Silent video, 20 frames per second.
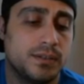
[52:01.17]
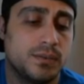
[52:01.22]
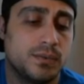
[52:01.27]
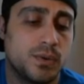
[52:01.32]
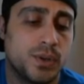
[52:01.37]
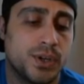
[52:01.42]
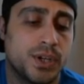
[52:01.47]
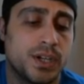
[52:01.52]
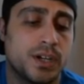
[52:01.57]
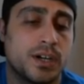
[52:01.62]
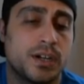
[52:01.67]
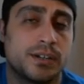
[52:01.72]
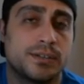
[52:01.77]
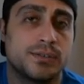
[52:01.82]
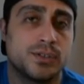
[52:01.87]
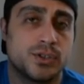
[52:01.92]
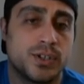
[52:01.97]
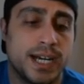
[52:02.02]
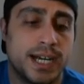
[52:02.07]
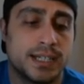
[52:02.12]
working on
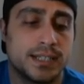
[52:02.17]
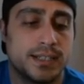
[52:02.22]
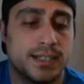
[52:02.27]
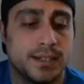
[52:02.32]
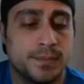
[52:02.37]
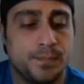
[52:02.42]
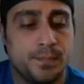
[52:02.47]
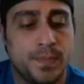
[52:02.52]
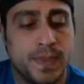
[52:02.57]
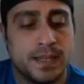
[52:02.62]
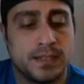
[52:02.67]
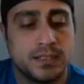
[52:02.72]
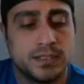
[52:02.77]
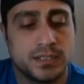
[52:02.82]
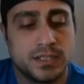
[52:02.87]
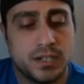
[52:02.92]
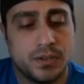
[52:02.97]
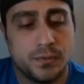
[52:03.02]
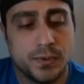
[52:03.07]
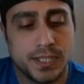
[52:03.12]
contracting.
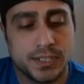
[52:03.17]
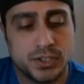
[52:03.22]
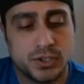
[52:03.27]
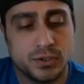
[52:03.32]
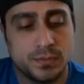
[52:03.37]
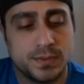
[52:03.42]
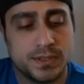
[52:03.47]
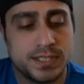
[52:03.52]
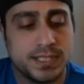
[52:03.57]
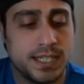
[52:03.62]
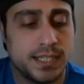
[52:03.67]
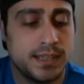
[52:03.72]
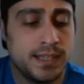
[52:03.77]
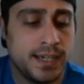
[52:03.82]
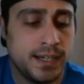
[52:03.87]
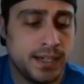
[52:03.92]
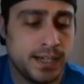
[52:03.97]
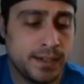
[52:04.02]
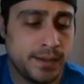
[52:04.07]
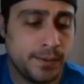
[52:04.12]
So we can superset
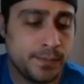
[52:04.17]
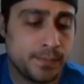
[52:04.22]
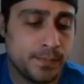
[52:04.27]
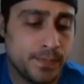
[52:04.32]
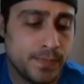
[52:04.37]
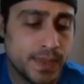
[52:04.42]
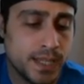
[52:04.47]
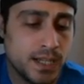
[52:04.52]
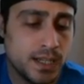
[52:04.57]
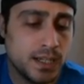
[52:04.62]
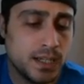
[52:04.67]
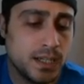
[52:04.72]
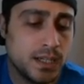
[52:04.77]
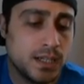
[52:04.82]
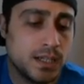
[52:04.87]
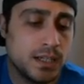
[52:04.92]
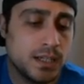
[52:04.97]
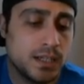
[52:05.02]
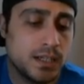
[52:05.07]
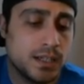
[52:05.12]
that.
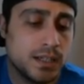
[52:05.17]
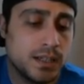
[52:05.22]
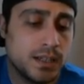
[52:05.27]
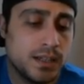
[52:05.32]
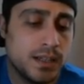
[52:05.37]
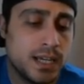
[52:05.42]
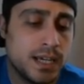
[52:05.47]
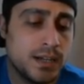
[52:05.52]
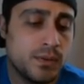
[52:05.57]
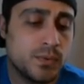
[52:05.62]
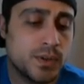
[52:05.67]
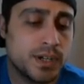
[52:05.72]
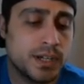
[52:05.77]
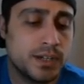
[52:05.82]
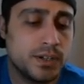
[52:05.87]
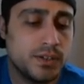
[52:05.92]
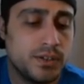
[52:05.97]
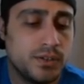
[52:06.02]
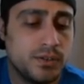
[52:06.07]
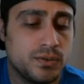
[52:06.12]
Then we're
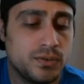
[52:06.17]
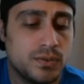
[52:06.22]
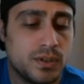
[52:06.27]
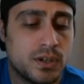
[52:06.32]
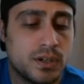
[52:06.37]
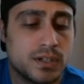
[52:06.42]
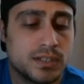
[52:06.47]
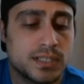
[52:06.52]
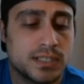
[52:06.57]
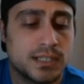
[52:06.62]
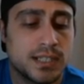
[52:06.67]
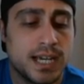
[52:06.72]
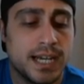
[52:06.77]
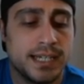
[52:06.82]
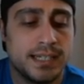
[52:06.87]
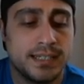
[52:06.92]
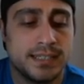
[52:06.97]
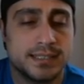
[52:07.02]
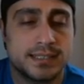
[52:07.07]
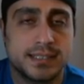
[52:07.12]
gonna do our
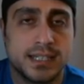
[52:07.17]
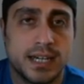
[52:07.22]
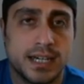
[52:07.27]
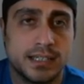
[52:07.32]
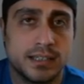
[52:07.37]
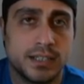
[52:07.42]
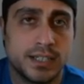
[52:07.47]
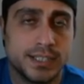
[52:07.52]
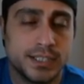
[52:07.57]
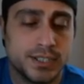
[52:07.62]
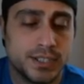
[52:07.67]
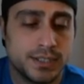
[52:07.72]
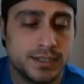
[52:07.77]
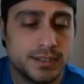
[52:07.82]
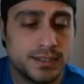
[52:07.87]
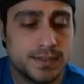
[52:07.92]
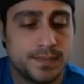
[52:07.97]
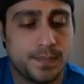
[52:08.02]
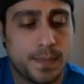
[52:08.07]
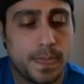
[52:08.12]
sliding side
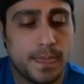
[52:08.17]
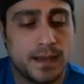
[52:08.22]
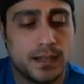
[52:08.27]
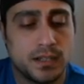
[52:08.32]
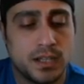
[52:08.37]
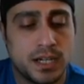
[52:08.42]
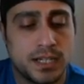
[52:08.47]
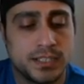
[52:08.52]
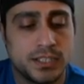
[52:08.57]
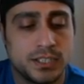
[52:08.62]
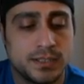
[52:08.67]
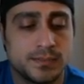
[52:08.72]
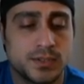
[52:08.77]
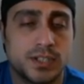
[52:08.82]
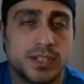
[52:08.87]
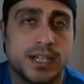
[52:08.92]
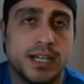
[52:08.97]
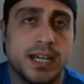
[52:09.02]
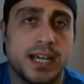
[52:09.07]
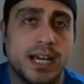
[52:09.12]
lunges. A lot of gyms are
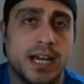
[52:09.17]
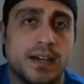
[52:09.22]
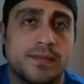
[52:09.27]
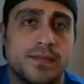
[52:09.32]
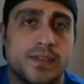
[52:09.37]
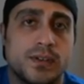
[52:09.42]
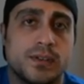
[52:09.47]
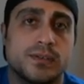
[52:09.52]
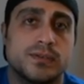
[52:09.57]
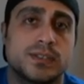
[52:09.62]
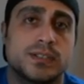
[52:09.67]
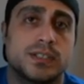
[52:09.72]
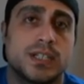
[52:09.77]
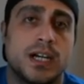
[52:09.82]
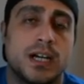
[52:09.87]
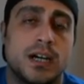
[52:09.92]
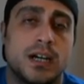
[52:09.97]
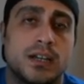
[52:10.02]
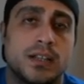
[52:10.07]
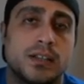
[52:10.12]
gonna have those
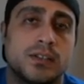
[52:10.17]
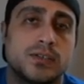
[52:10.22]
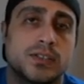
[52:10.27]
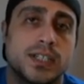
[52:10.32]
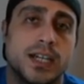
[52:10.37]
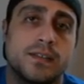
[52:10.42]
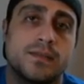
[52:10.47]
like